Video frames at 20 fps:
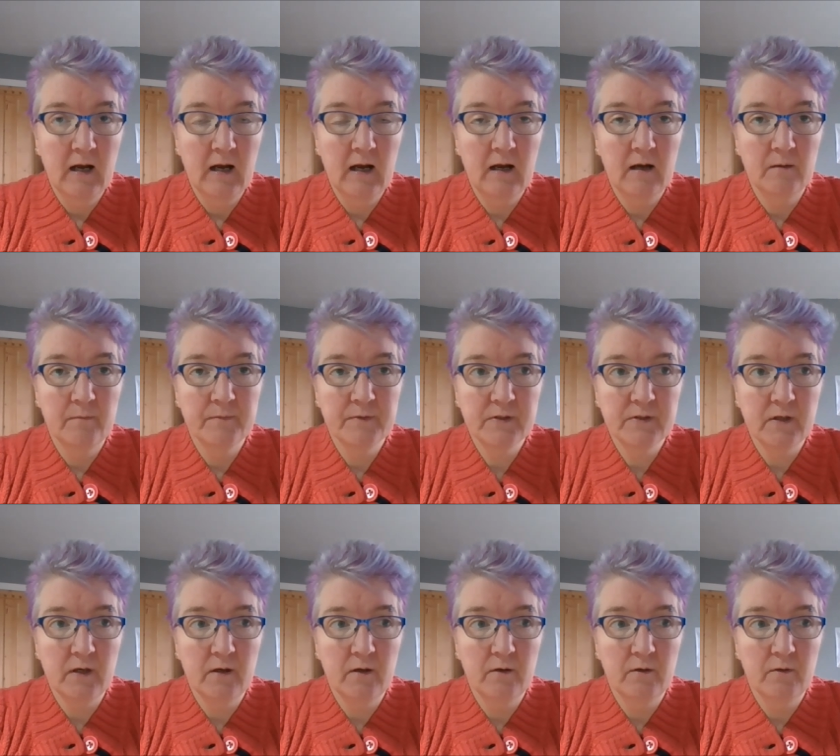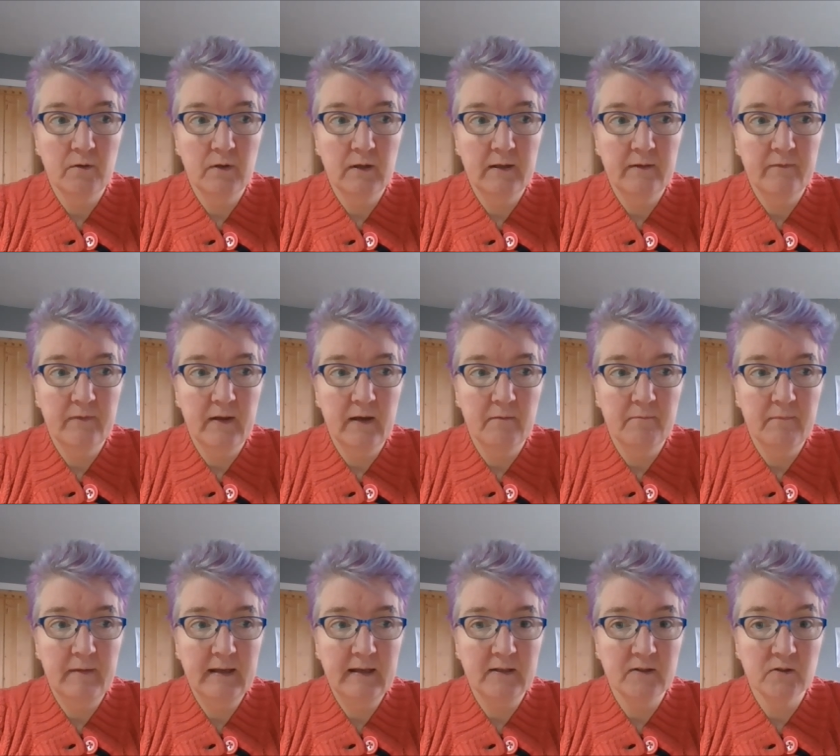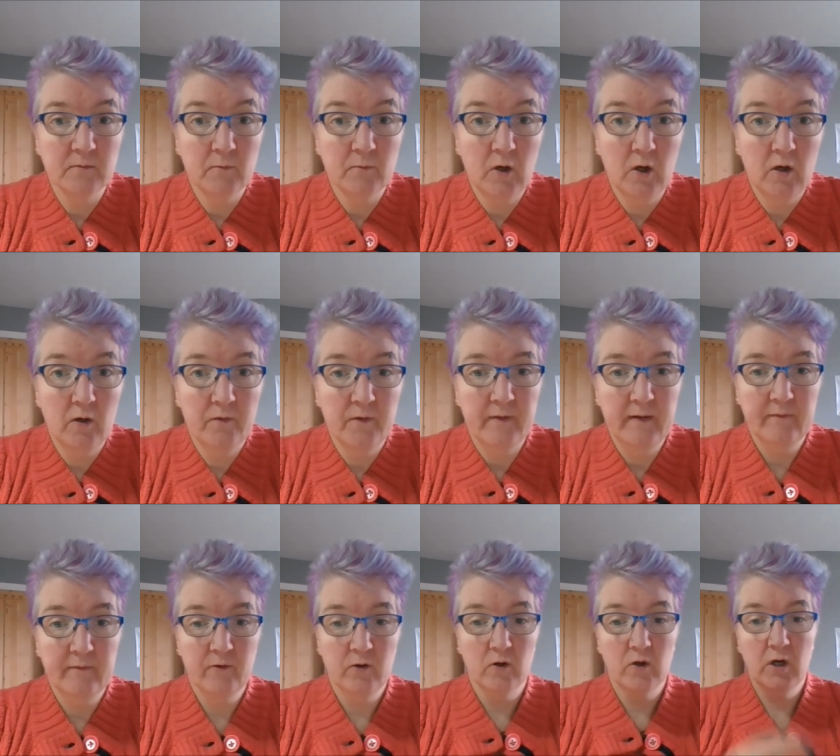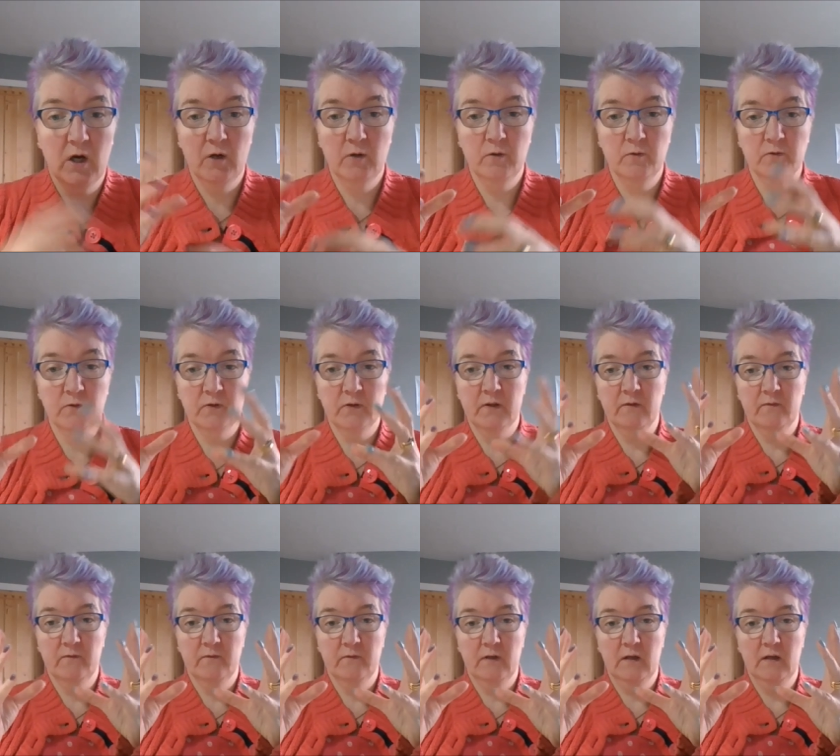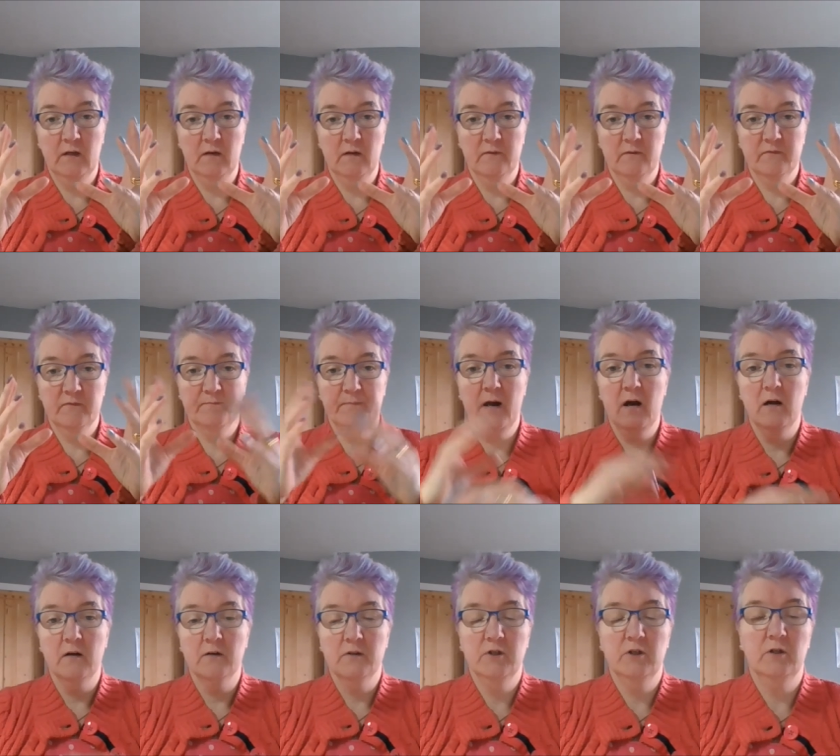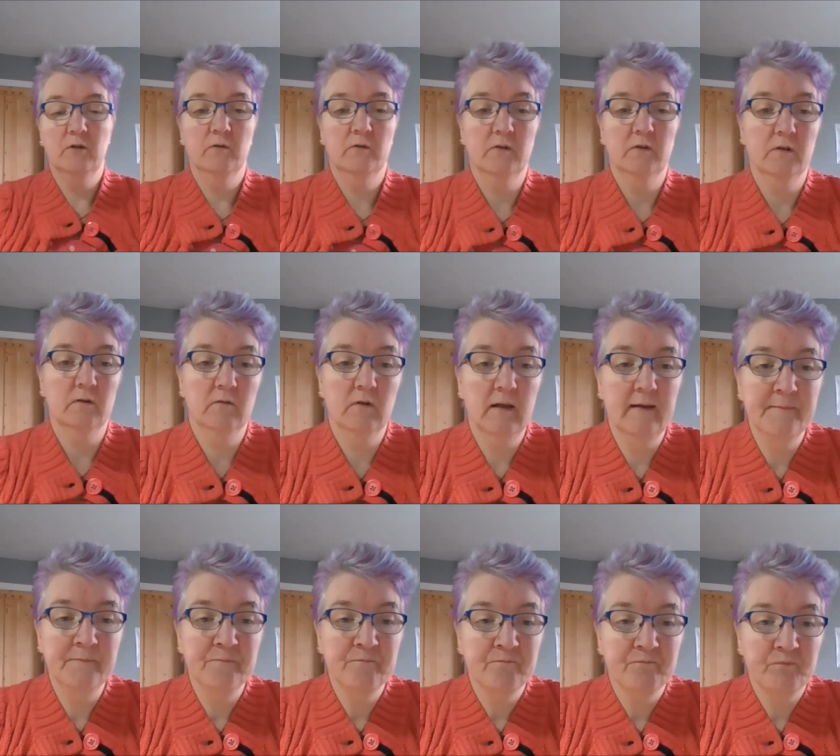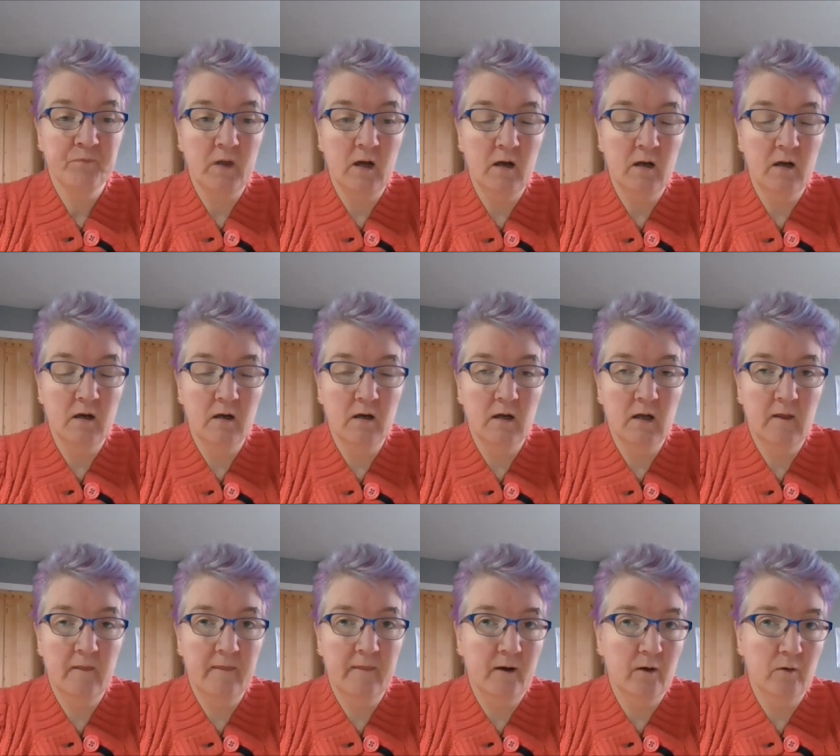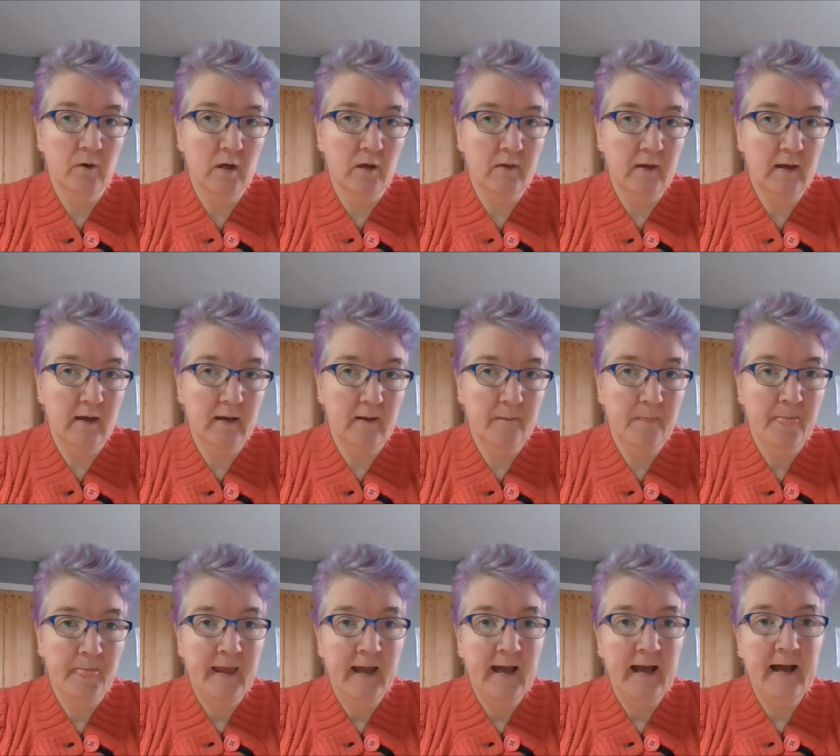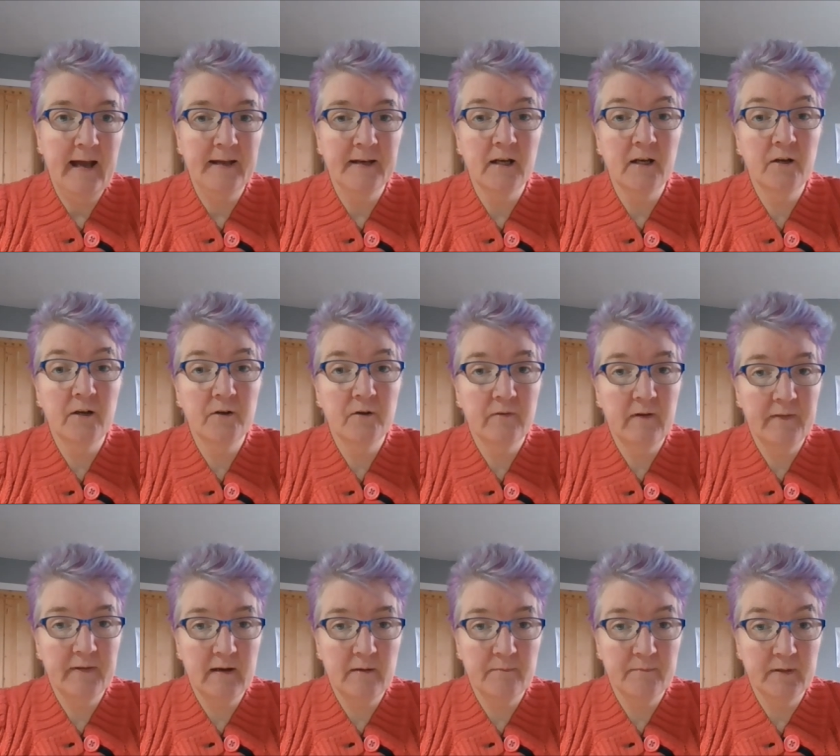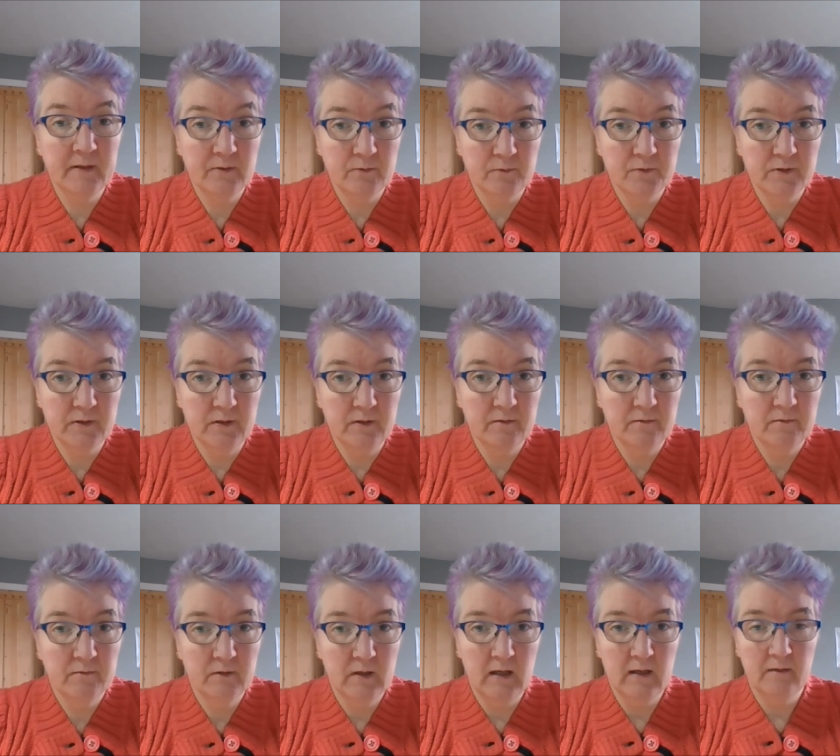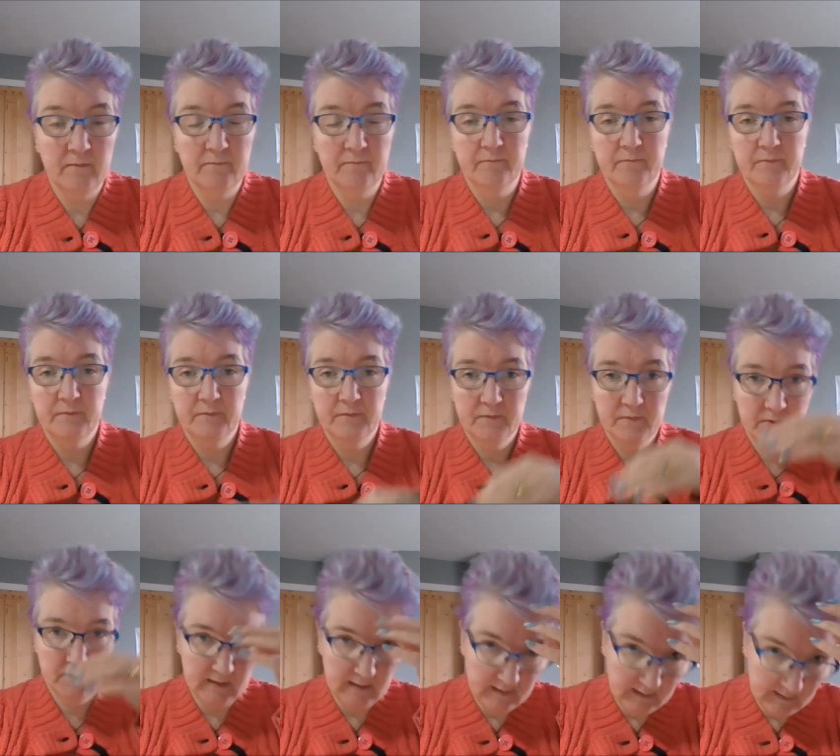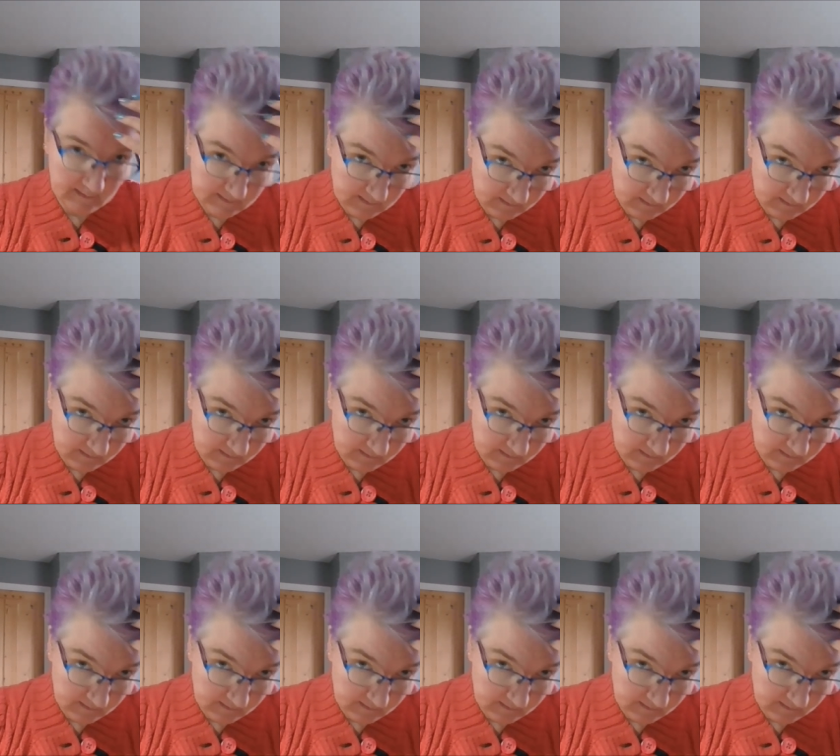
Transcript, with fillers: Um, so if they're making some cloth and they've got cones that are uh, part used and uh, they'll go there. And a load of other companies also um, send their